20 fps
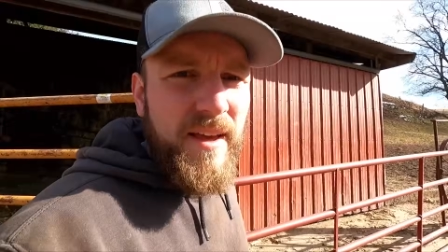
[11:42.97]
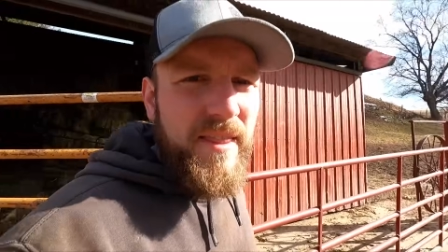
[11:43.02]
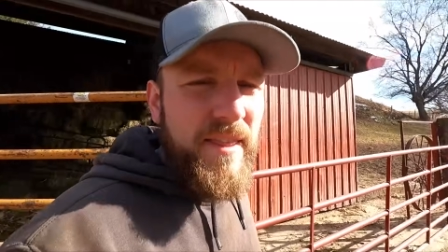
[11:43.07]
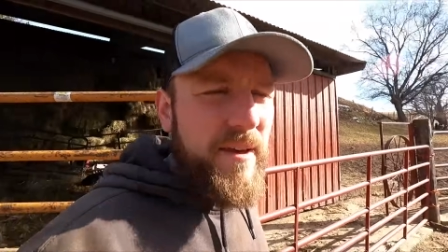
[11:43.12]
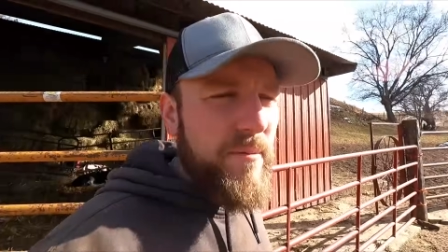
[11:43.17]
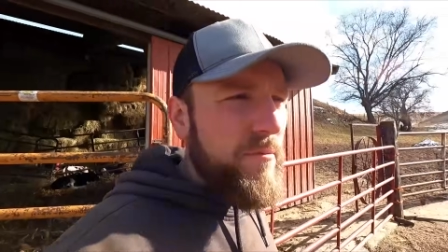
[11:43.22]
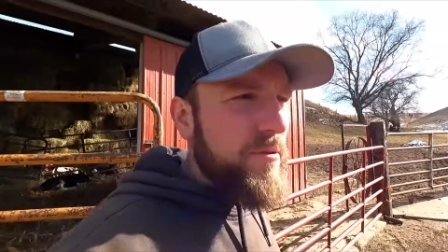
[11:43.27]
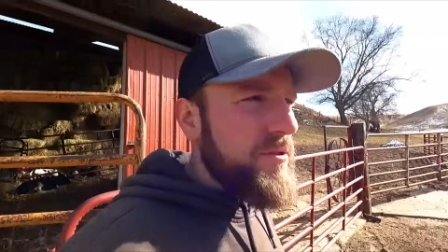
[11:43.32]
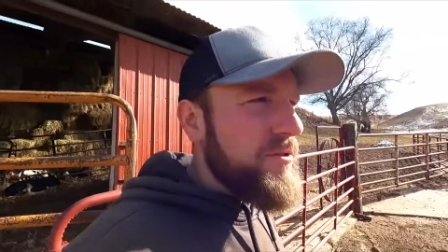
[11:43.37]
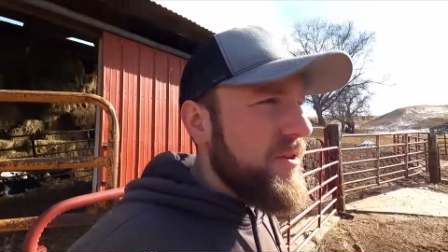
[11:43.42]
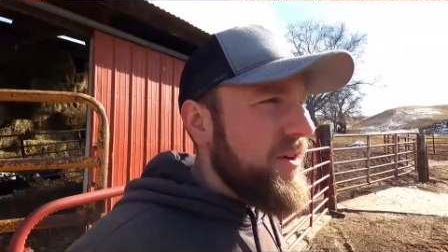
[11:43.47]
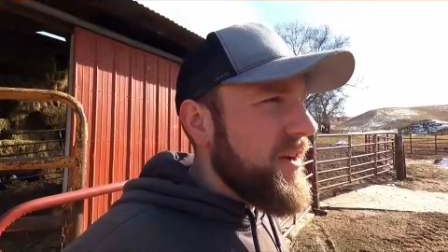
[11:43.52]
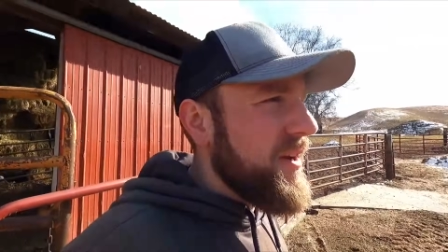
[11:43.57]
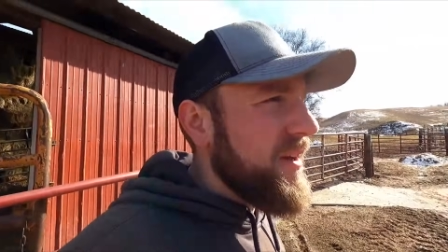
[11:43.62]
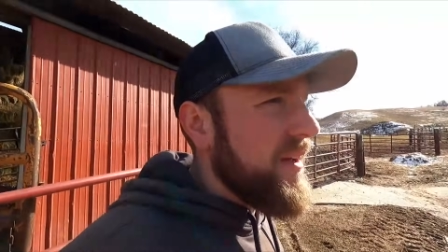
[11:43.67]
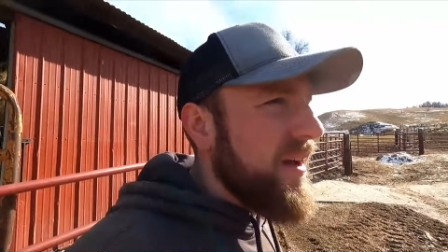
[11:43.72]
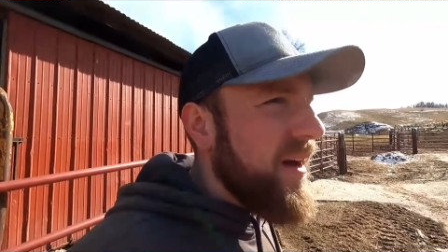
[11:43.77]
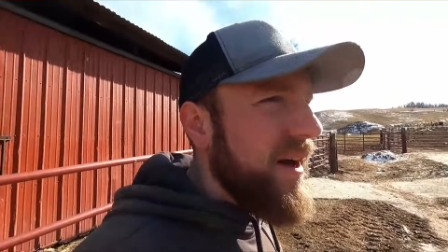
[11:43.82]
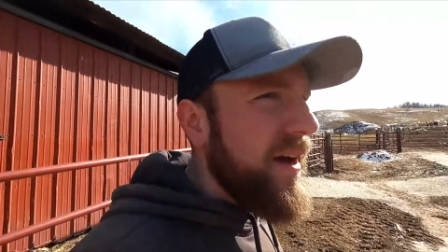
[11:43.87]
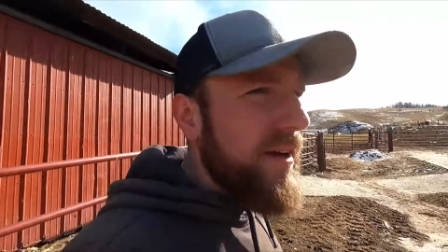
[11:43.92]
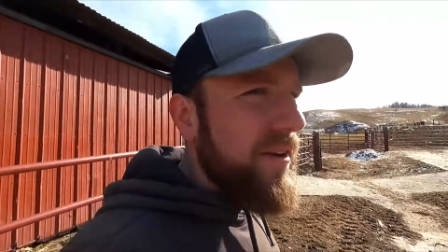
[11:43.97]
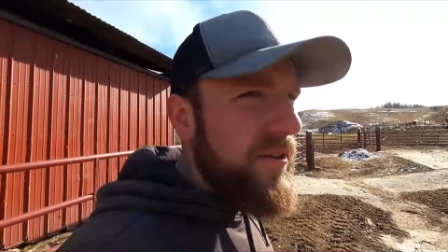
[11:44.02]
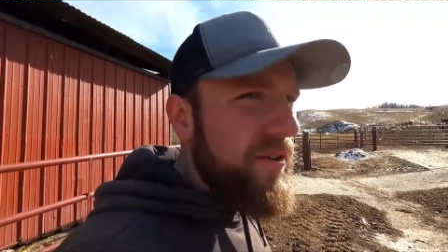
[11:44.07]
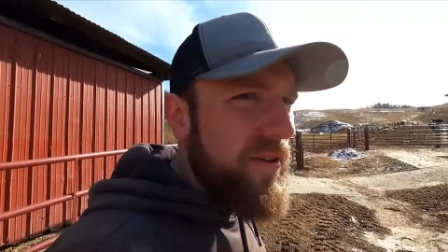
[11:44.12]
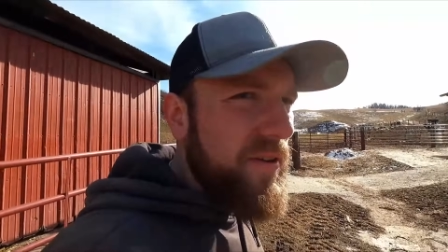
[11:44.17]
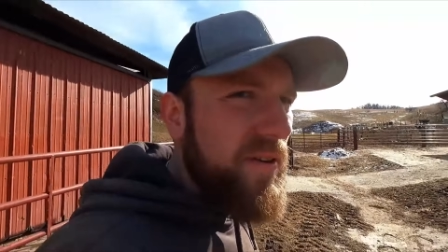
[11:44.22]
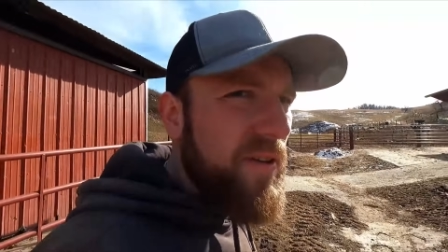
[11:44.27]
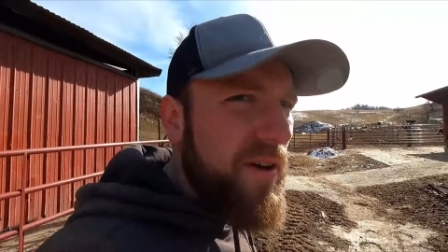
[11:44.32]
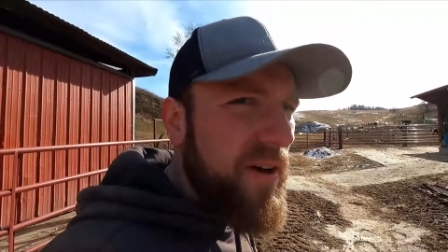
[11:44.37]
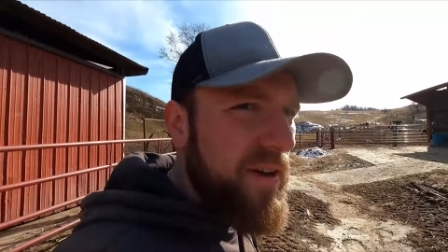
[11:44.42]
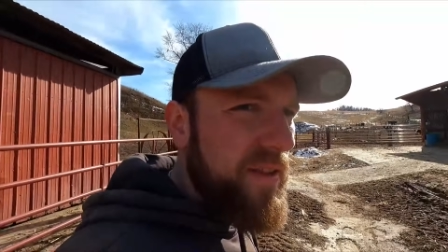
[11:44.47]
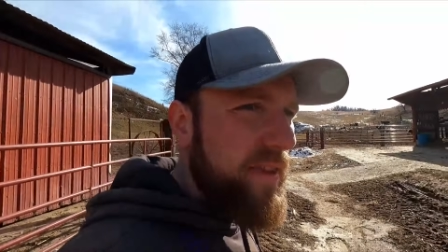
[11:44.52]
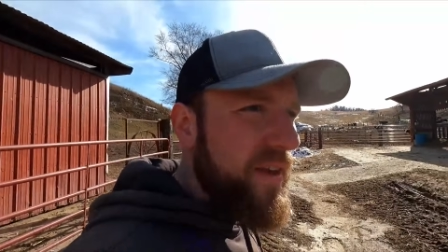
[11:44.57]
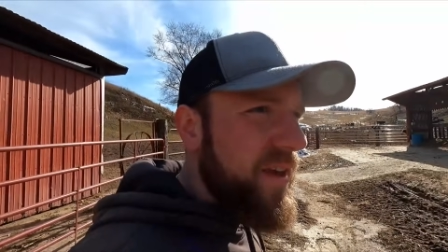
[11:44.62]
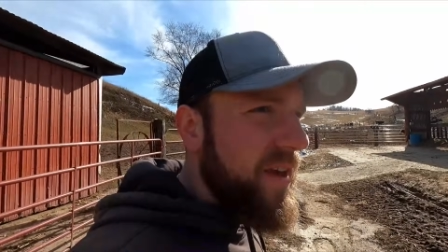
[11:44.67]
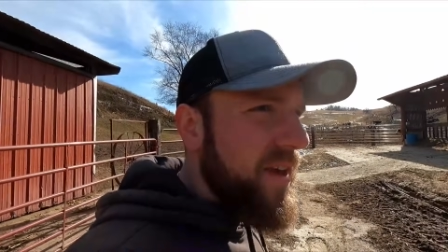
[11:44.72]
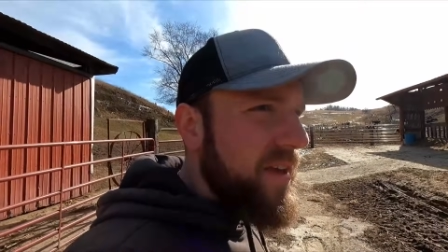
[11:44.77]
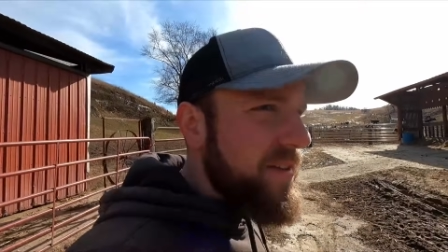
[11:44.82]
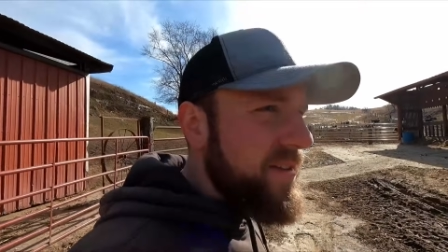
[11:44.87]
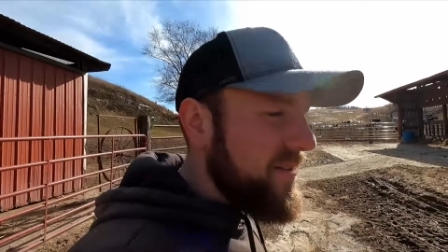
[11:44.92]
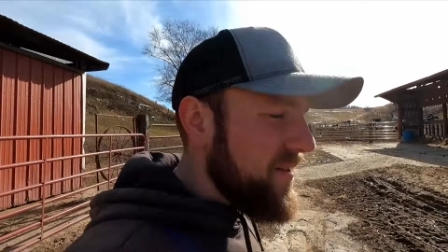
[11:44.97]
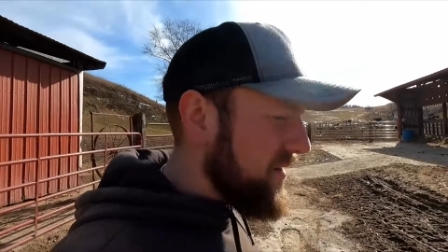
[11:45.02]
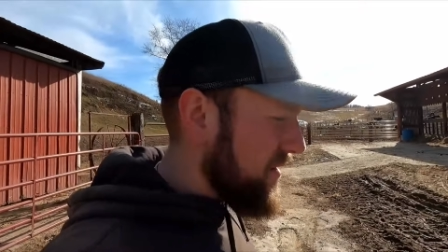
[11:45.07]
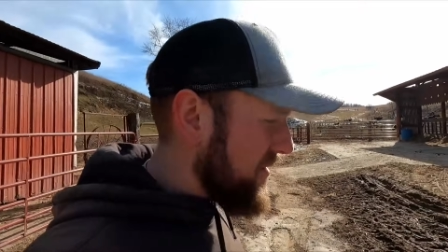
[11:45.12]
And then we'll try to guide her along the gates